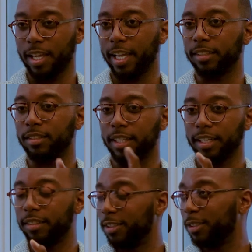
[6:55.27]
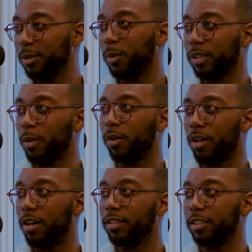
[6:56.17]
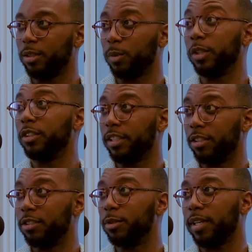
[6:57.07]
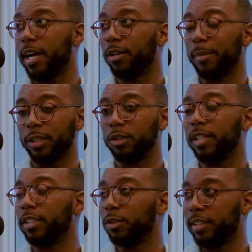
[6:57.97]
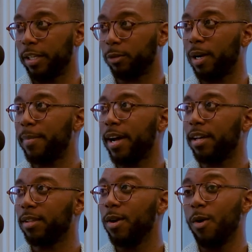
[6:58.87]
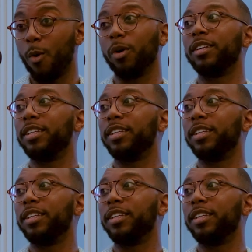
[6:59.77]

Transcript: and say, this is what's going on, this is what you need to do now to make sure that you stay on the right path or